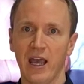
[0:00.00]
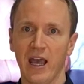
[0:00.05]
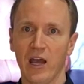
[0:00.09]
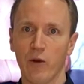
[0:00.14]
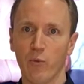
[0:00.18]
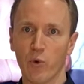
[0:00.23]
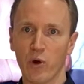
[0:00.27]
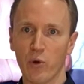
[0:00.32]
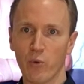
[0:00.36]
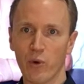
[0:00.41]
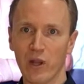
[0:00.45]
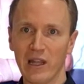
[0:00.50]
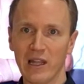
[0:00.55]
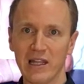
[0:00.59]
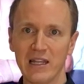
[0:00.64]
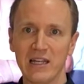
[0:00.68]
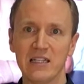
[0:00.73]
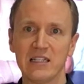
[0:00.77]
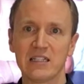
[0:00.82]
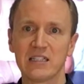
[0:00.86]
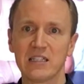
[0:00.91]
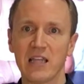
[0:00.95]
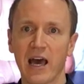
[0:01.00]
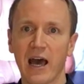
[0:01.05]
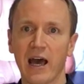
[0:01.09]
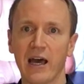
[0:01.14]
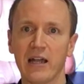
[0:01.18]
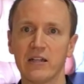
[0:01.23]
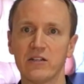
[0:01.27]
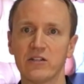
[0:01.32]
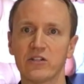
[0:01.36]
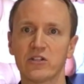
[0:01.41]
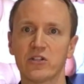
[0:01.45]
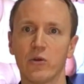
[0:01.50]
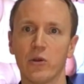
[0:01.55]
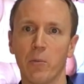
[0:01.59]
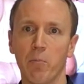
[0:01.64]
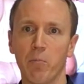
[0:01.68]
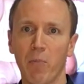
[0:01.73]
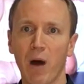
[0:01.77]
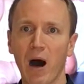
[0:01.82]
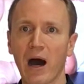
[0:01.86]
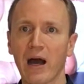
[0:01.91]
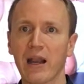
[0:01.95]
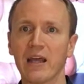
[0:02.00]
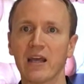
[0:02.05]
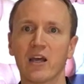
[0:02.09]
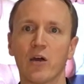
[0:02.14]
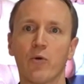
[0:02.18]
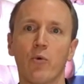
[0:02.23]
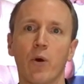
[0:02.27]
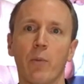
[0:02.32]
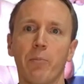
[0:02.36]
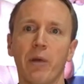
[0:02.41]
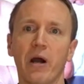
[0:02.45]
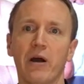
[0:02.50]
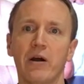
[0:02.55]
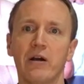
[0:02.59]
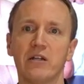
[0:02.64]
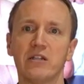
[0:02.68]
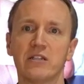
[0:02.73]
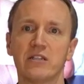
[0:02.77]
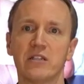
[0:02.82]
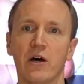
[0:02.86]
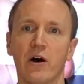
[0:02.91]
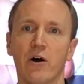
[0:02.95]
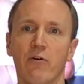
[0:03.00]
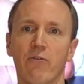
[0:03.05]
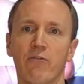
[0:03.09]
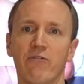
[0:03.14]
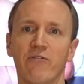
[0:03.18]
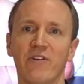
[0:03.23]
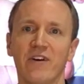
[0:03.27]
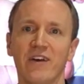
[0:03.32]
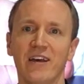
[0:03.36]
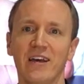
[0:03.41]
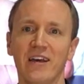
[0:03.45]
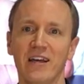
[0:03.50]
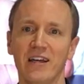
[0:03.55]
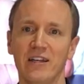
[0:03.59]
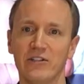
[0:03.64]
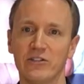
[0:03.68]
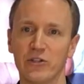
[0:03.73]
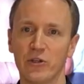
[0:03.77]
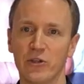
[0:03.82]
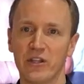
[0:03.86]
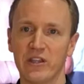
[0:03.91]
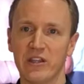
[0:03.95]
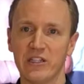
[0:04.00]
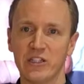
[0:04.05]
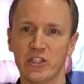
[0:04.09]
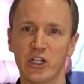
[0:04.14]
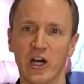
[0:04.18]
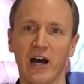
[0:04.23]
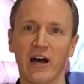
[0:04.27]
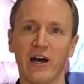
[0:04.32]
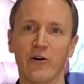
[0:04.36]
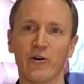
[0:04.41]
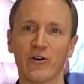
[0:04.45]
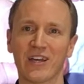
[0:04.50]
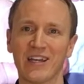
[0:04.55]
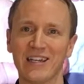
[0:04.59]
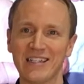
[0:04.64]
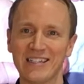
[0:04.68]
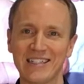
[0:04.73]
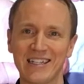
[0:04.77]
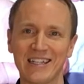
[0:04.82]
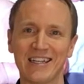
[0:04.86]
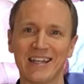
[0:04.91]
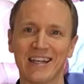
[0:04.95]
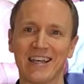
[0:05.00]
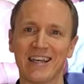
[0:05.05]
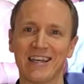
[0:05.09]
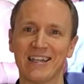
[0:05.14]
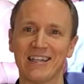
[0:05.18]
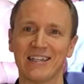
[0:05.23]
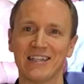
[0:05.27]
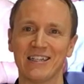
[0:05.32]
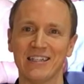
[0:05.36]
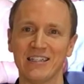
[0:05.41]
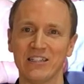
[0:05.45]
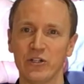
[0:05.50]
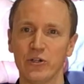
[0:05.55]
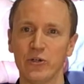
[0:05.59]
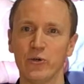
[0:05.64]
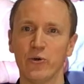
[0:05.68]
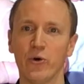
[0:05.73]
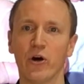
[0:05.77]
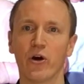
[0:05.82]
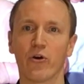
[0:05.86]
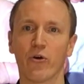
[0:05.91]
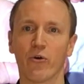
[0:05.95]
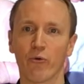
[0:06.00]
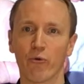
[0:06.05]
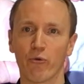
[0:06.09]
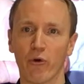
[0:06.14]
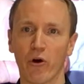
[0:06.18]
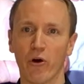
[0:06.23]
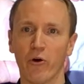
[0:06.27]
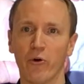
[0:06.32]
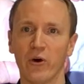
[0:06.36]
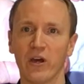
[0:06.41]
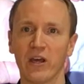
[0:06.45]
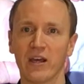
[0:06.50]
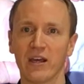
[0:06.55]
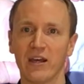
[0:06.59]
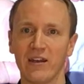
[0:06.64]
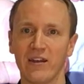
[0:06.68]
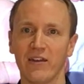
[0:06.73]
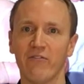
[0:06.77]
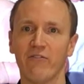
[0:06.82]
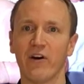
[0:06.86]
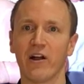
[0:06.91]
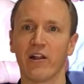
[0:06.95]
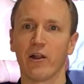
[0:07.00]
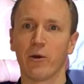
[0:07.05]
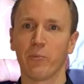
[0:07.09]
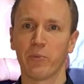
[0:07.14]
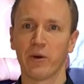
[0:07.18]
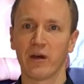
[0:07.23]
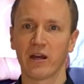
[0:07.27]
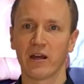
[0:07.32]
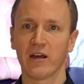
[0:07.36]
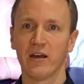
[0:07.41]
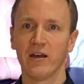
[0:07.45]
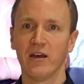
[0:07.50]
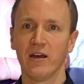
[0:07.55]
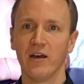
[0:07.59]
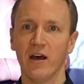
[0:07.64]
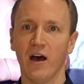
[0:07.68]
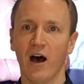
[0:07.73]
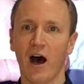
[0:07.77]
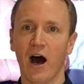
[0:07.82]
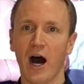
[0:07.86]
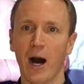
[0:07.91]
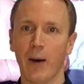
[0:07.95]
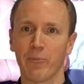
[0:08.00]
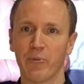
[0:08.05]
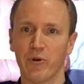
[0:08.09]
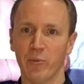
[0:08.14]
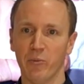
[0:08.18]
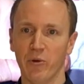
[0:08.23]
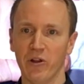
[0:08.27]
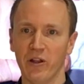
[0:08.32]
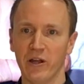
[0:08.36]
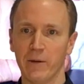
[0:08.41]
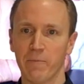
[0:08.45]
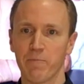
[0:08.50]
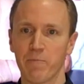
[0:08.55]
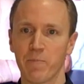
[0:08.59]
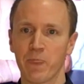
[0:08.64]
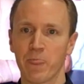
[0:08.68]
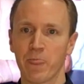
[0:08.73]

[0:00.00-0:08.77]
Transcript: And we release that so the body can repair itself and so that the child can continue growing and developing optimally.